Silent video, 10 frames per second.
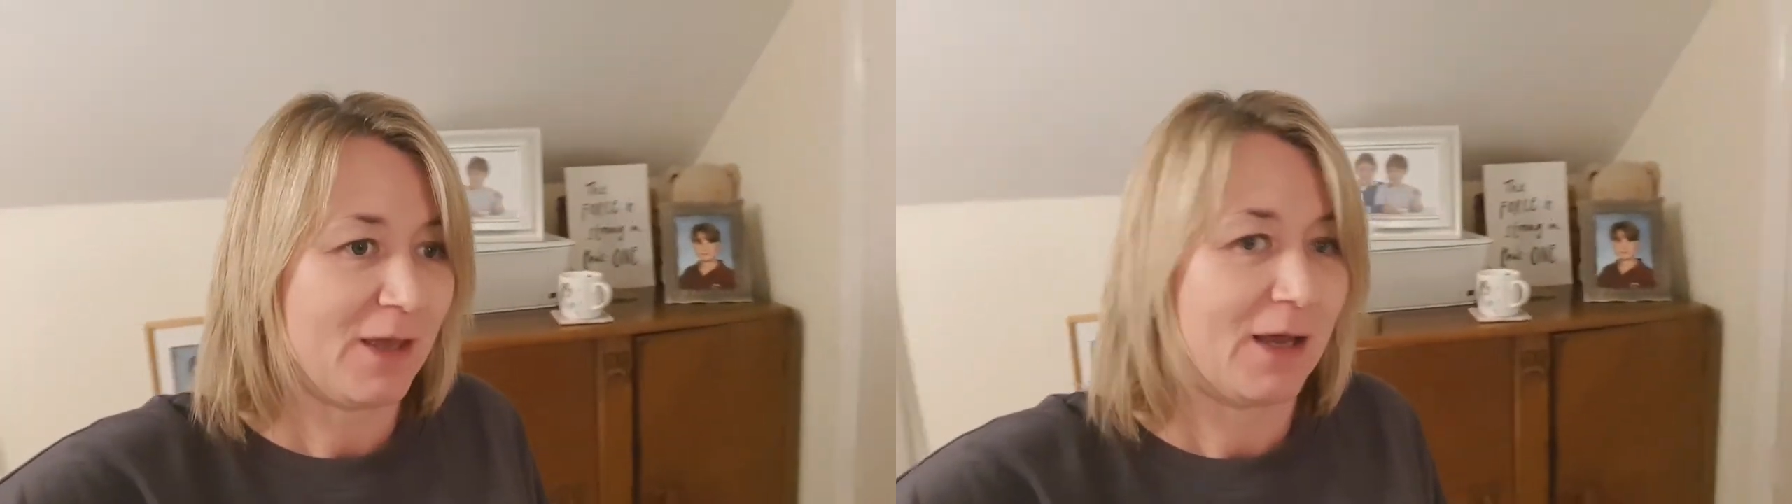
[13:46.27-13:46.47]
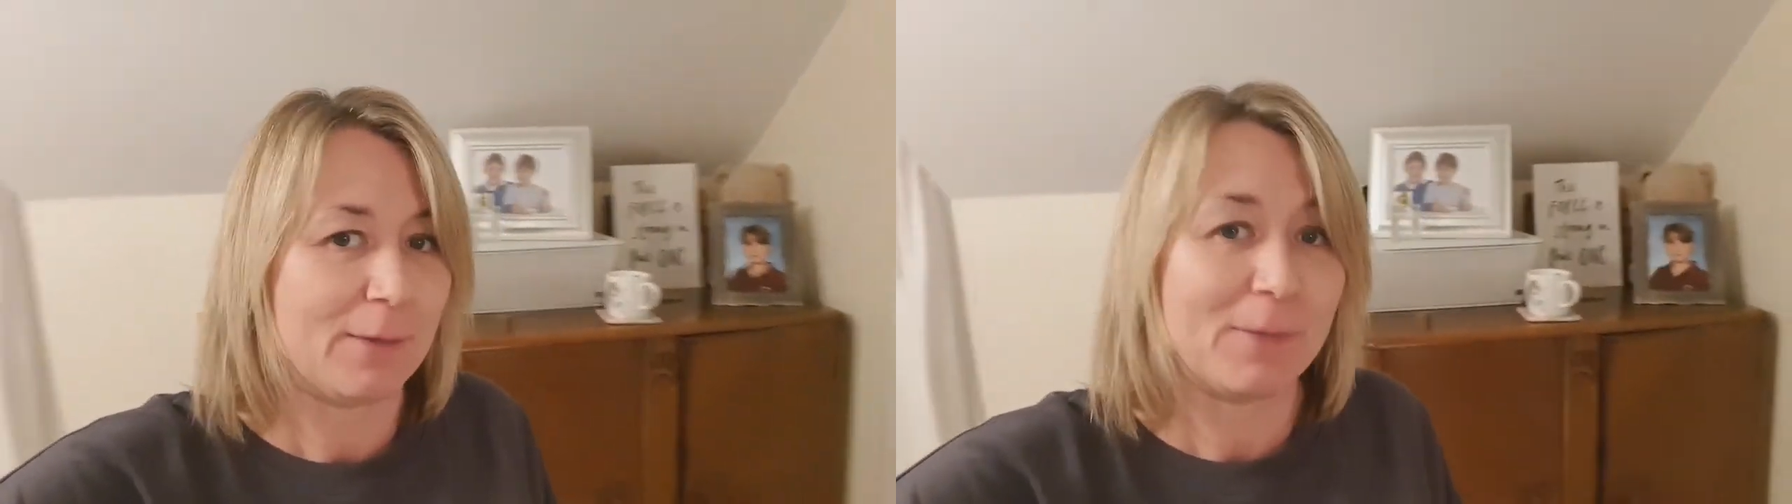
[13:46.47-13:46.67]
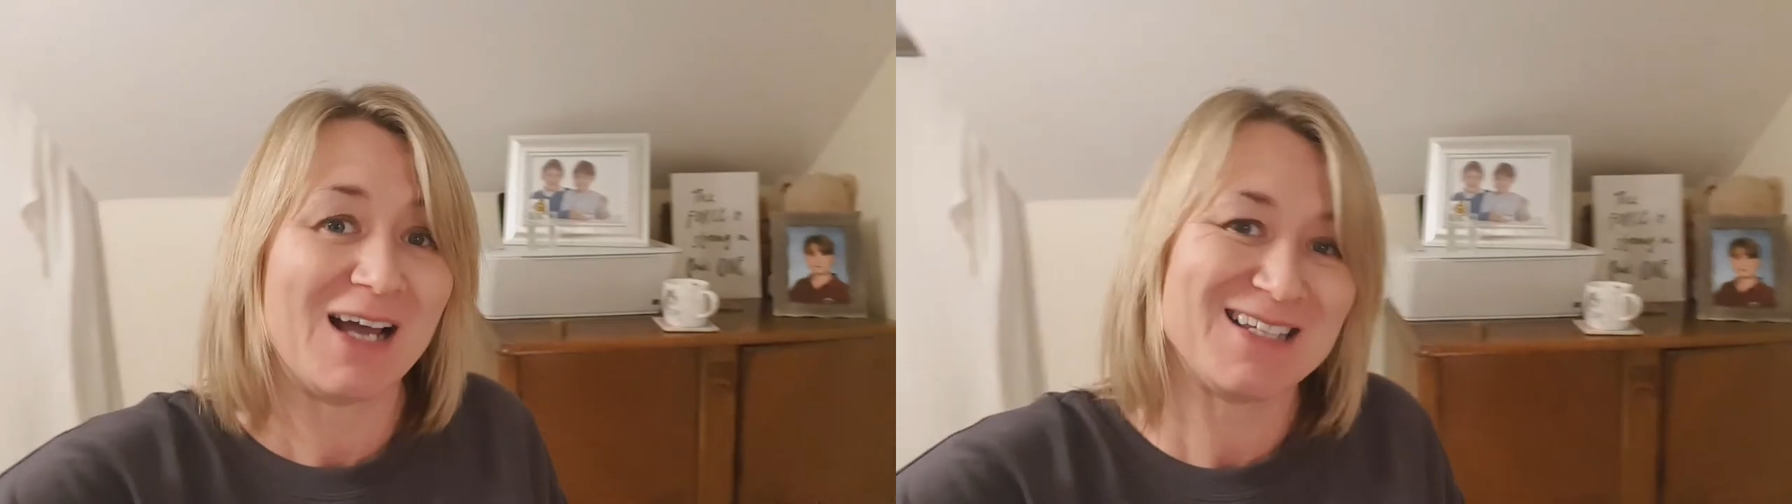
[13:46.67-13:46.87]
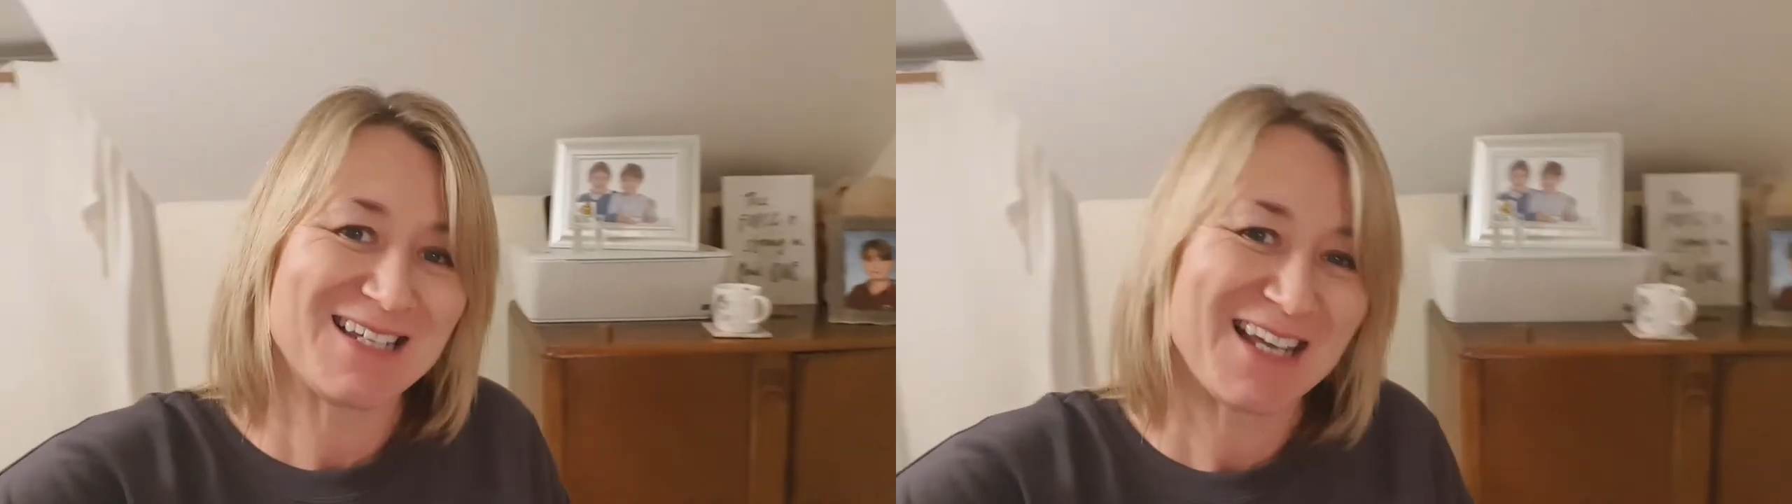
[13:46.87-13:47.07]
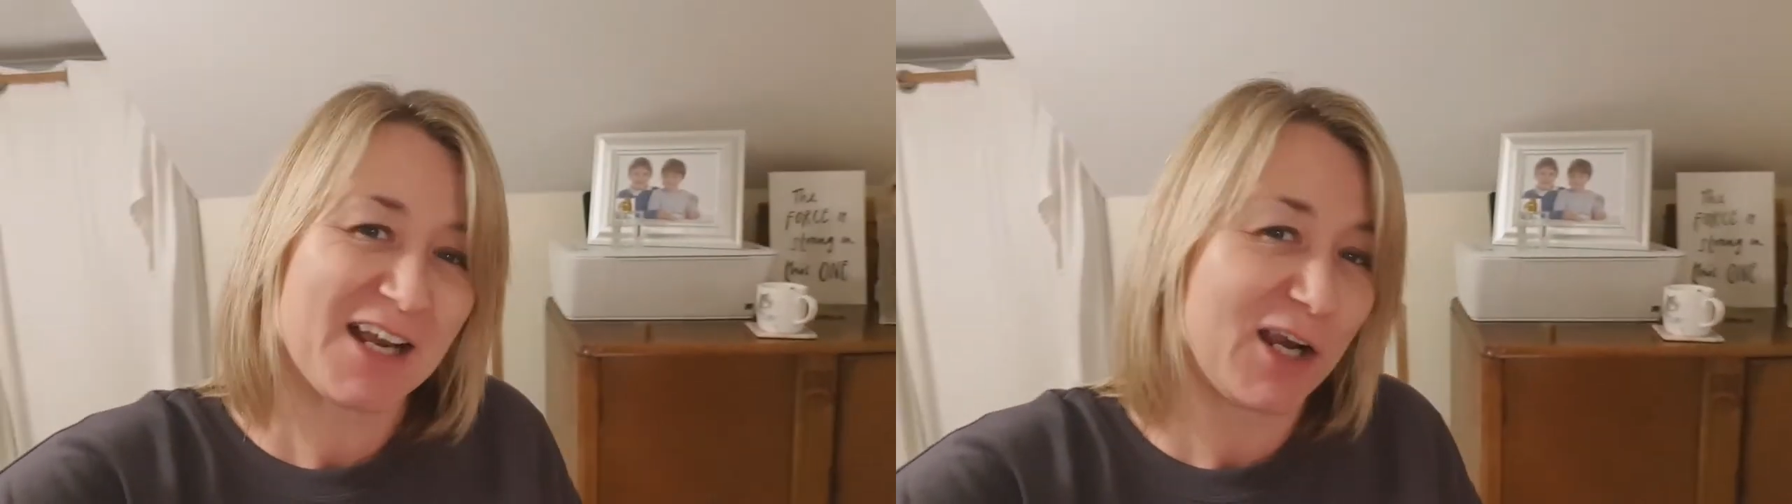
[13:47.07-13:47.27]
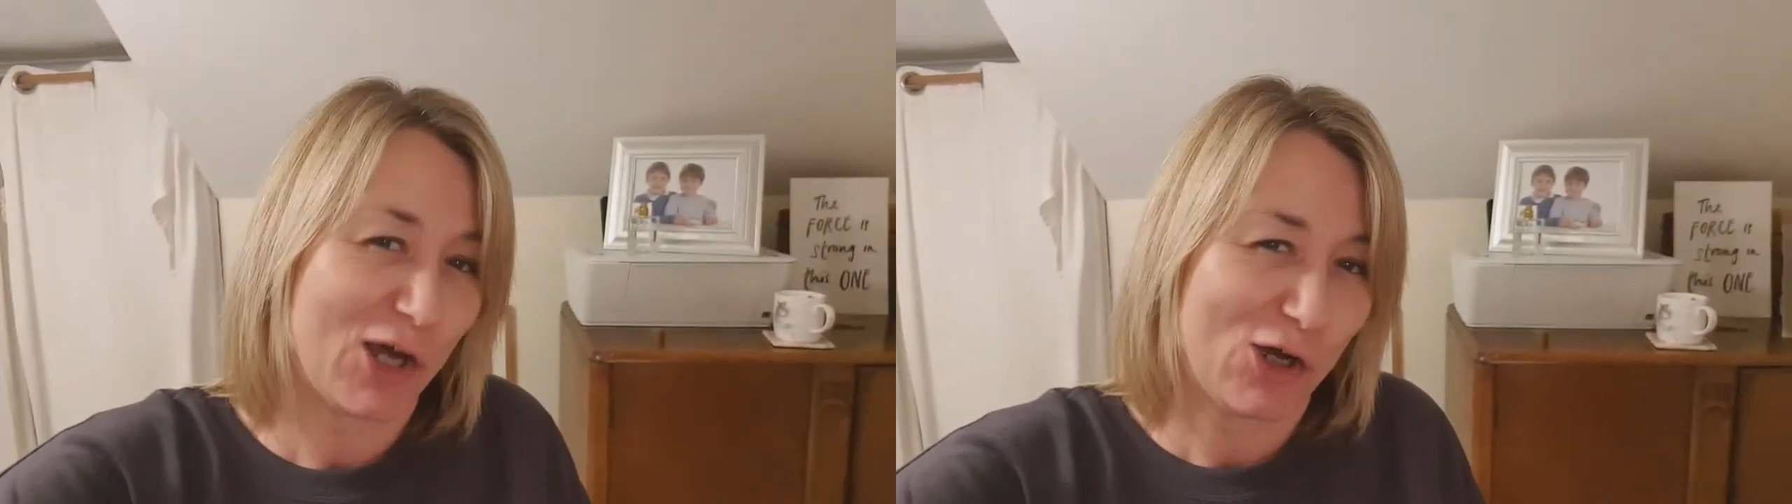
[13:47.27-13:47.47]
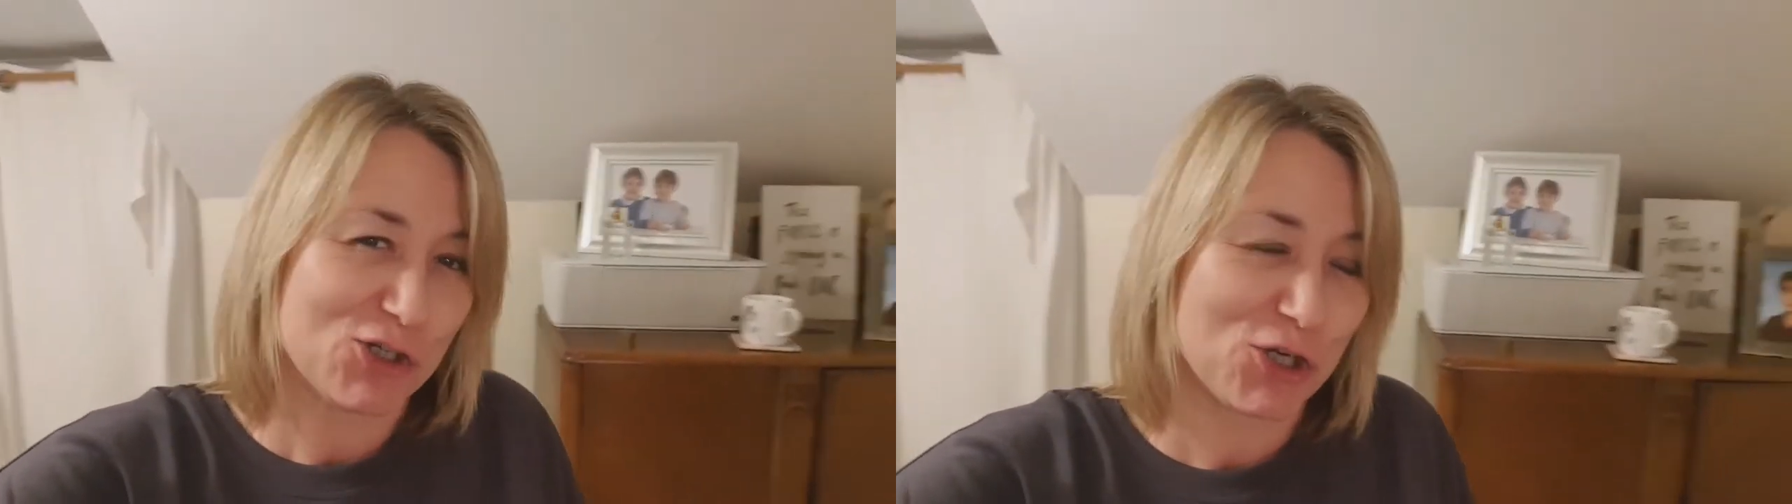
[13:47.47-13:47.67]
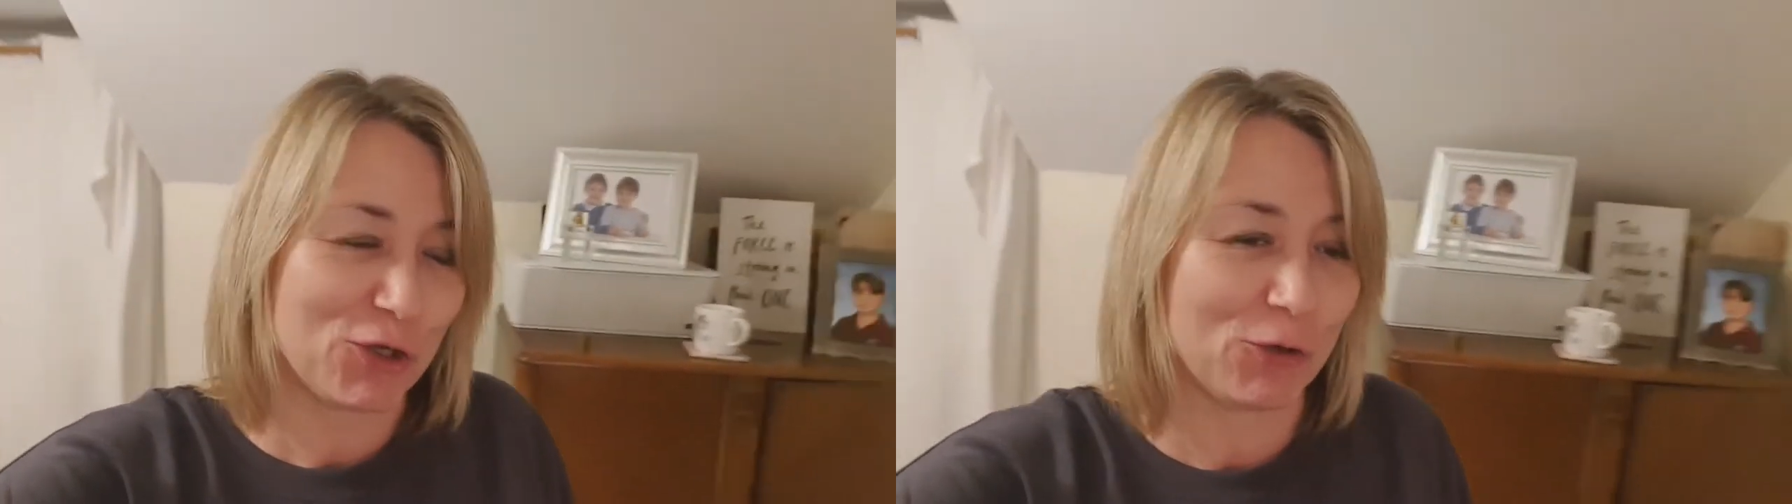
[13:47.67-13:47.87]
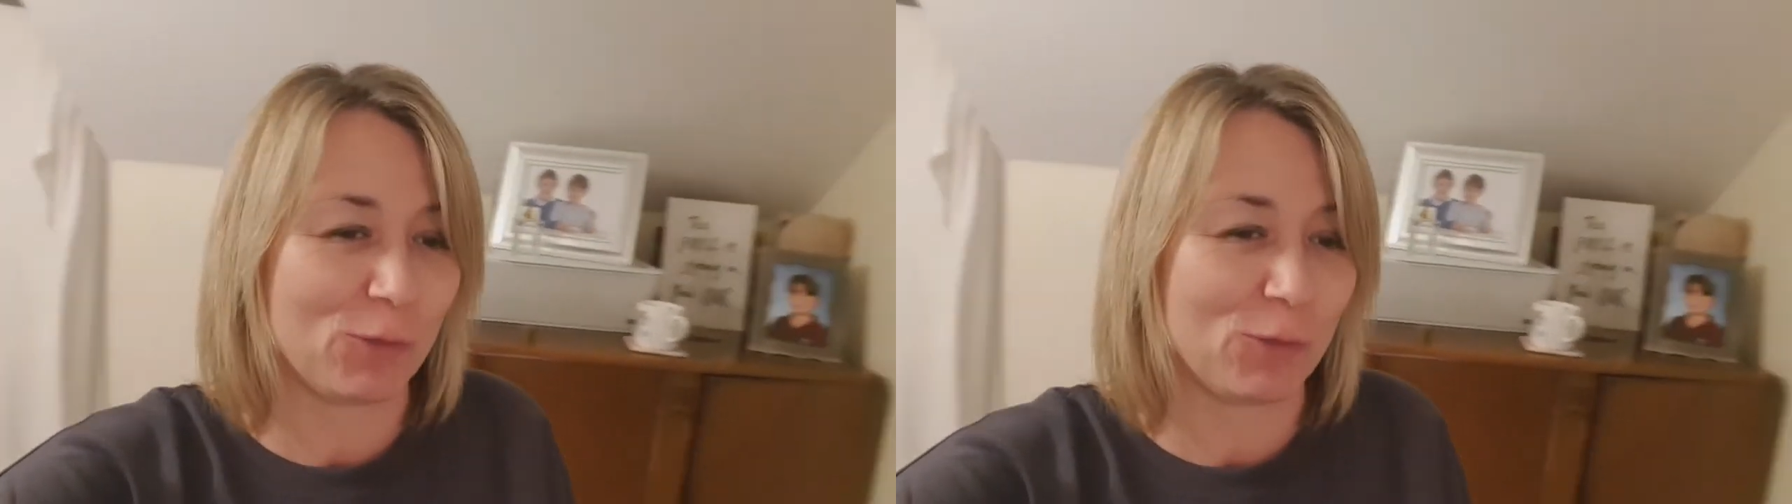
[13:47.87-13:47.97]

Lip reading: I did get a large